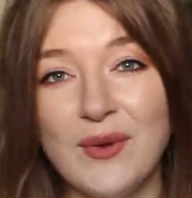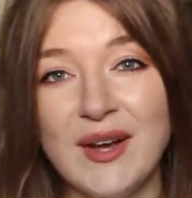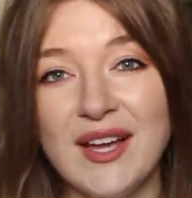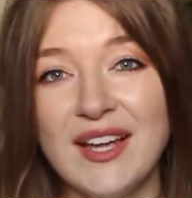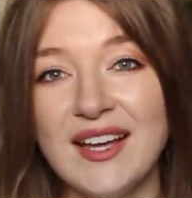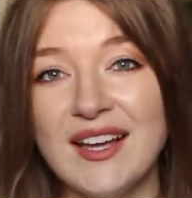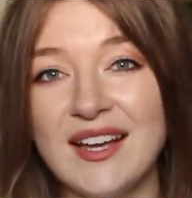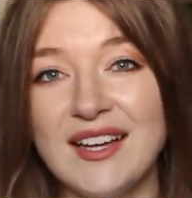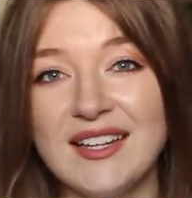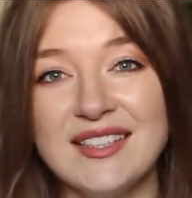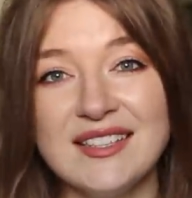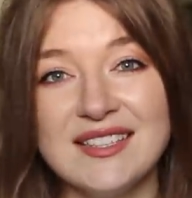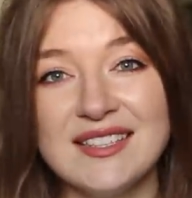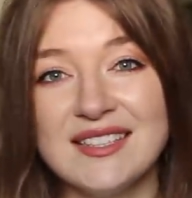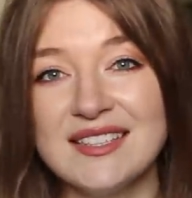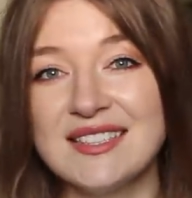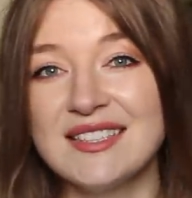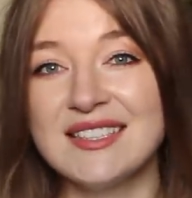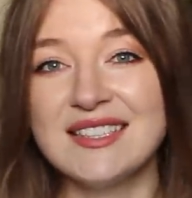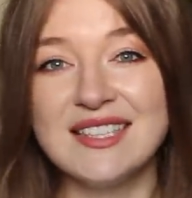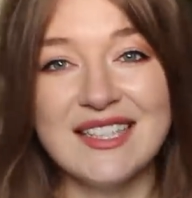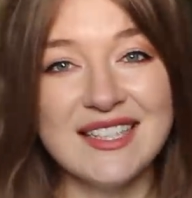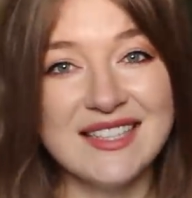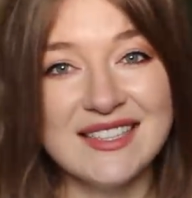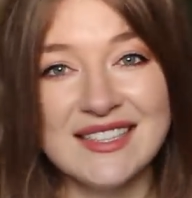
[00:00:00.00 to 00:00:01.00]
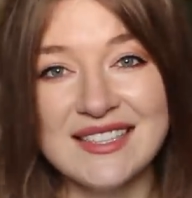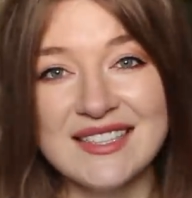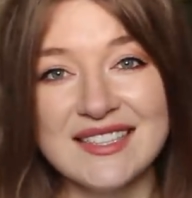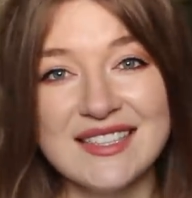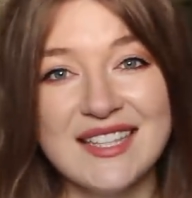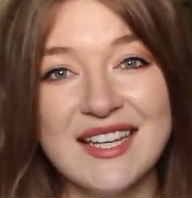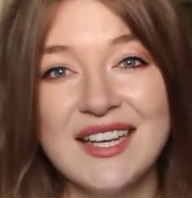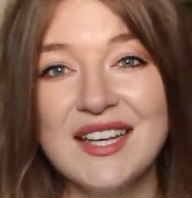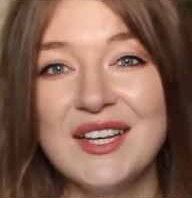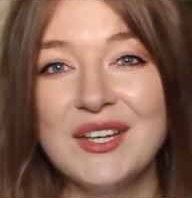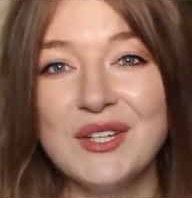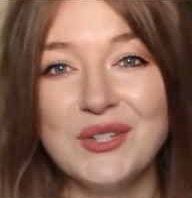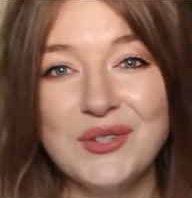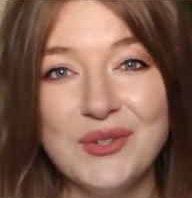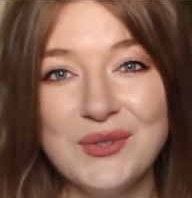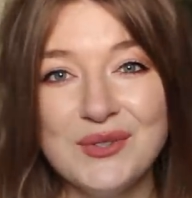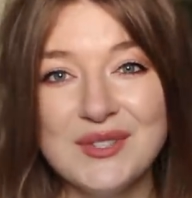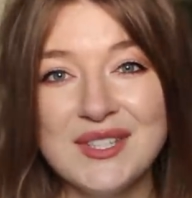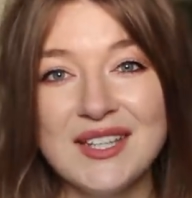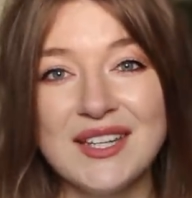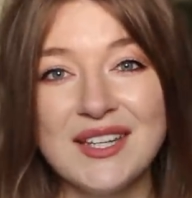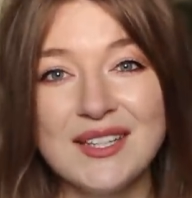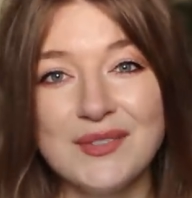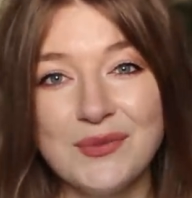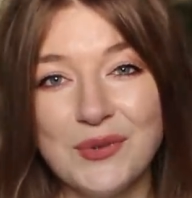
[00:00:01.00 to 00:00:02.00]
away and since
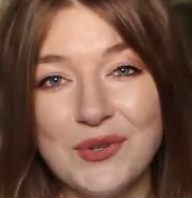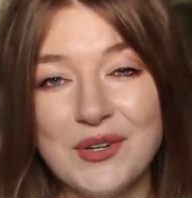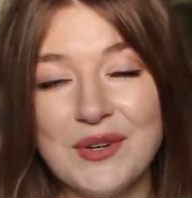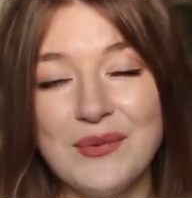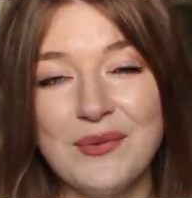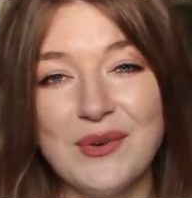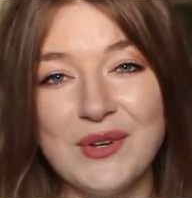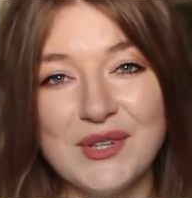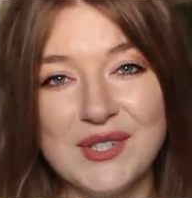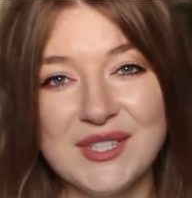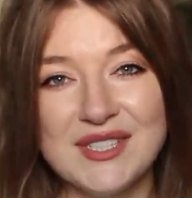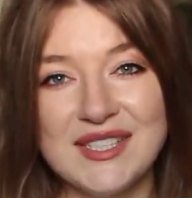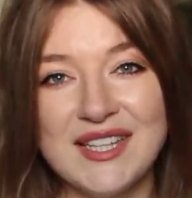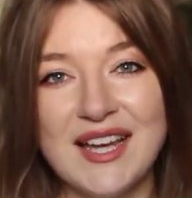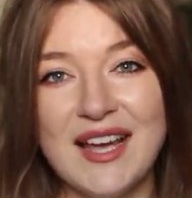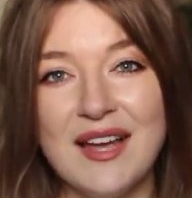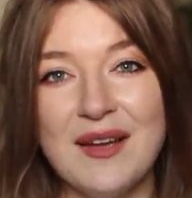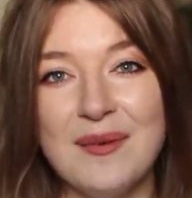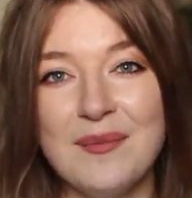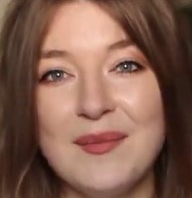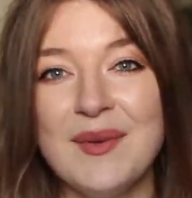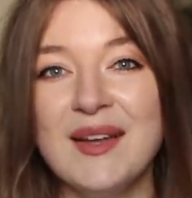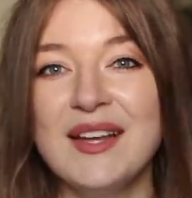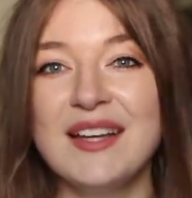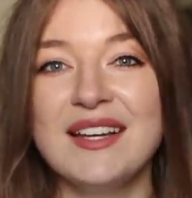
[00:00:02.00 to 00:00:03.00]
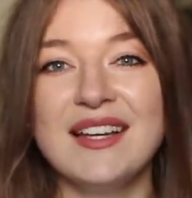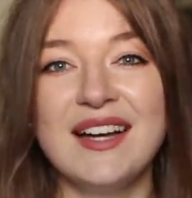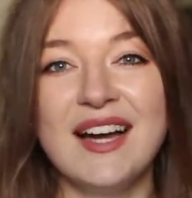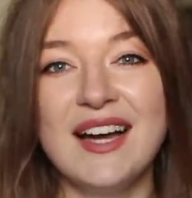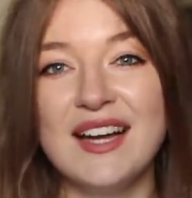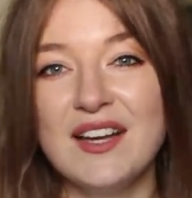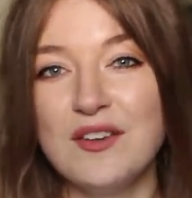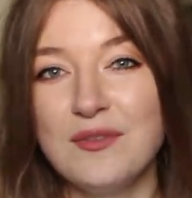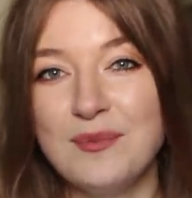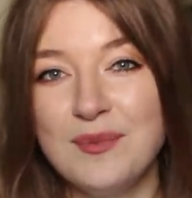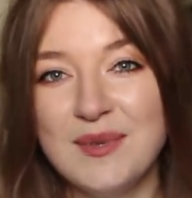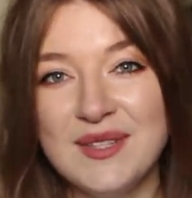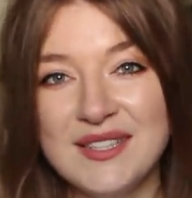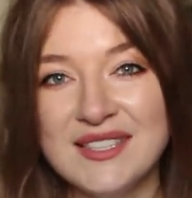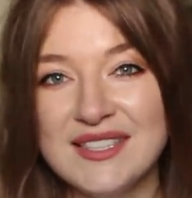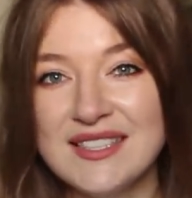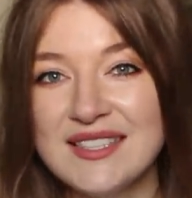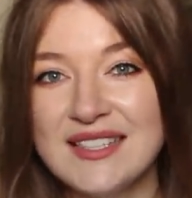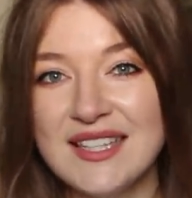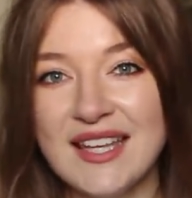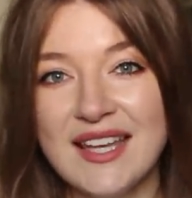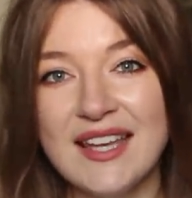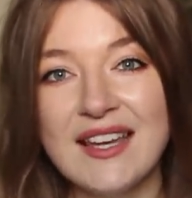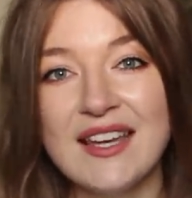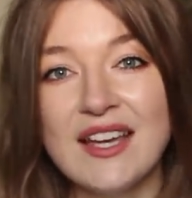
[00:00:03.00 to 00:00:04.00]
using it for the first time, I have been
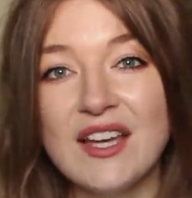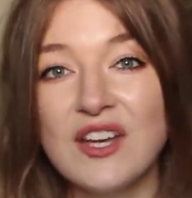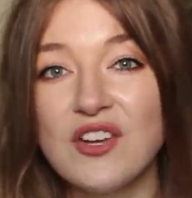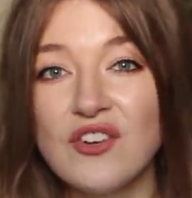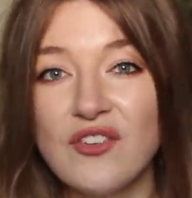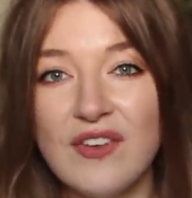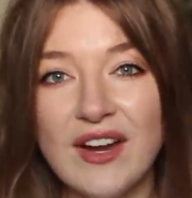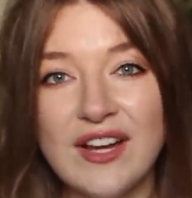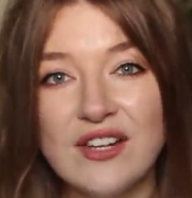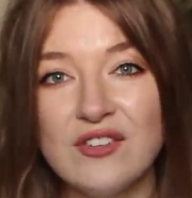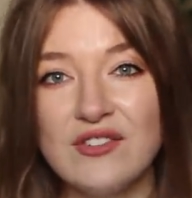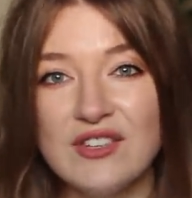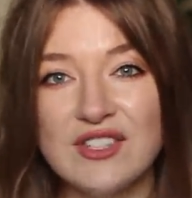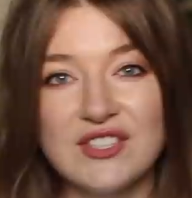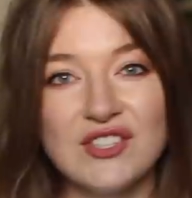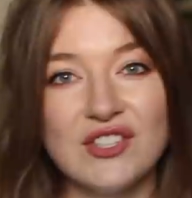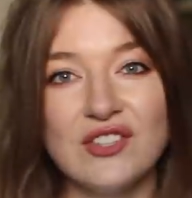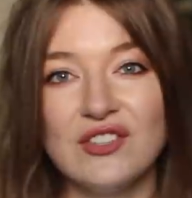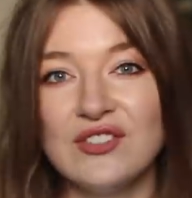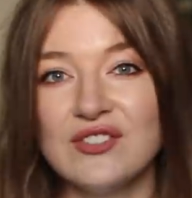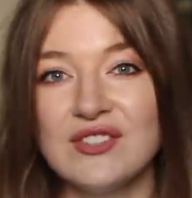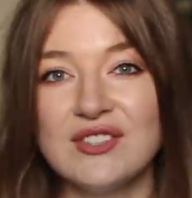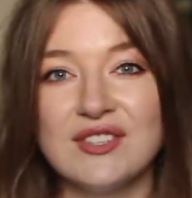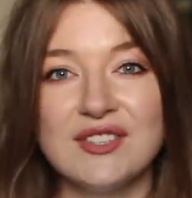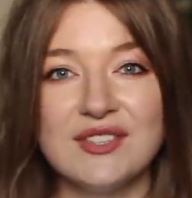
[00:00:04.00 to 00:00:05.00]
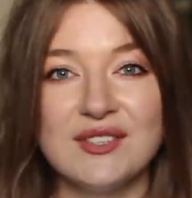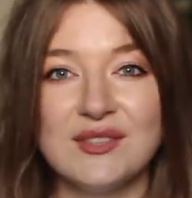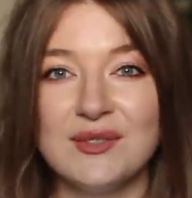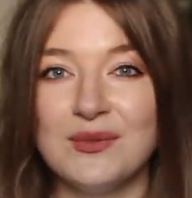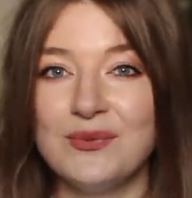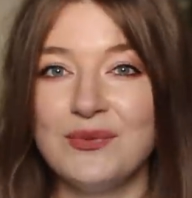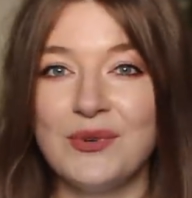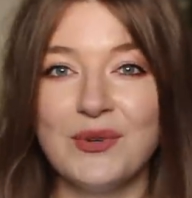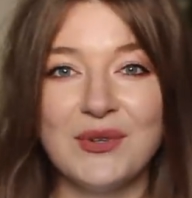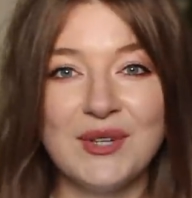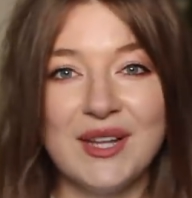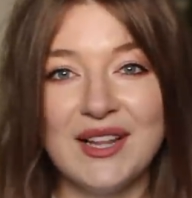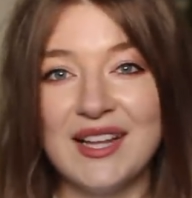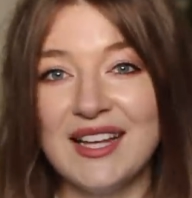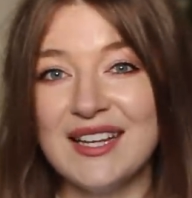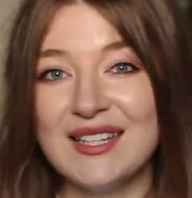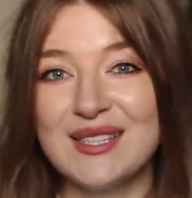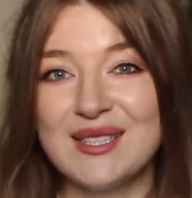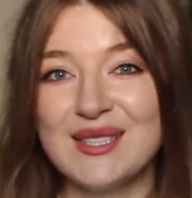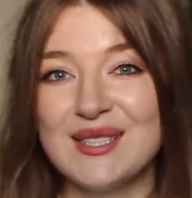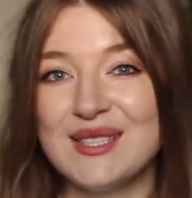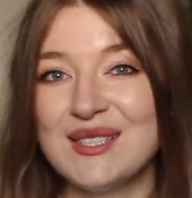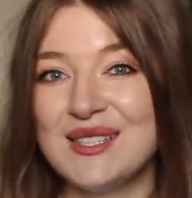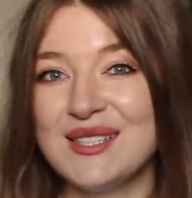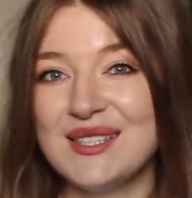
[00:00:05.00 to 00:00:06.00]
seeing a great results for the
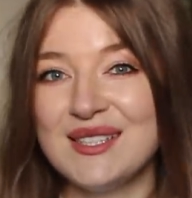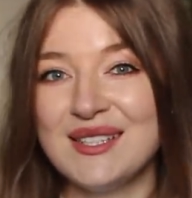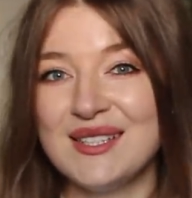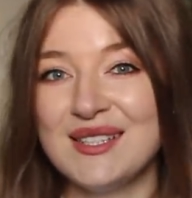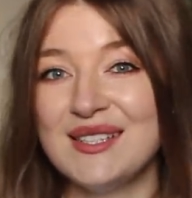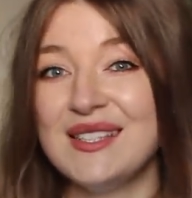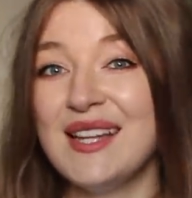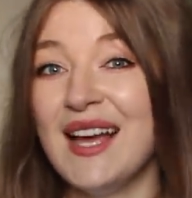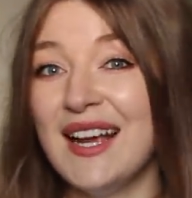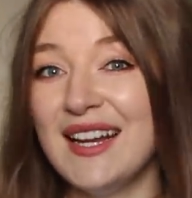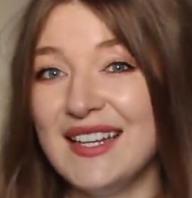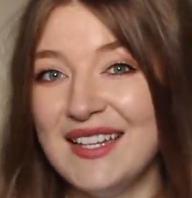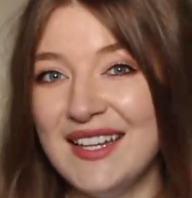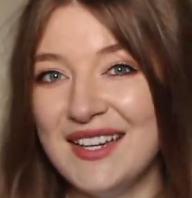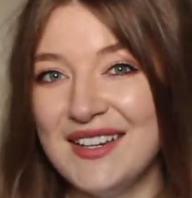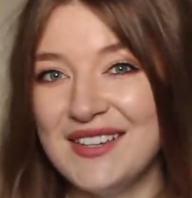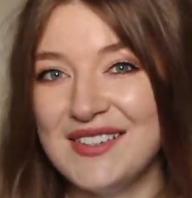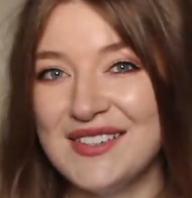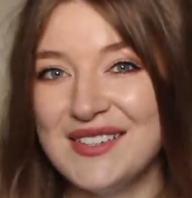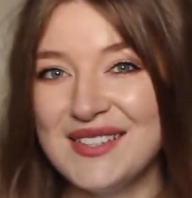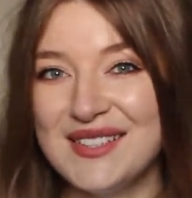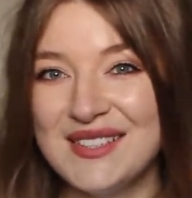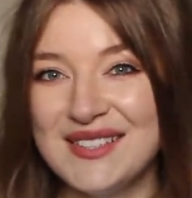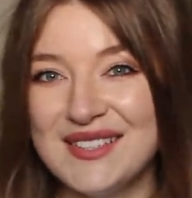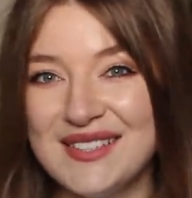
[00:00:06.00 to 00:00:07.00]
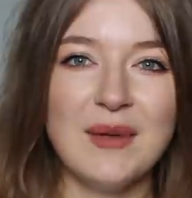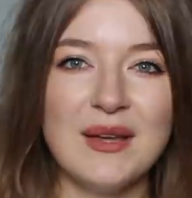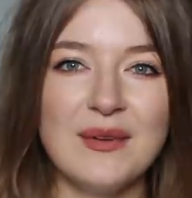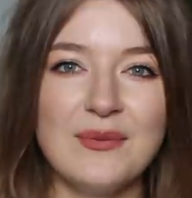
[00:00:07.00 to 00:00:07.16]
last uh, nine years.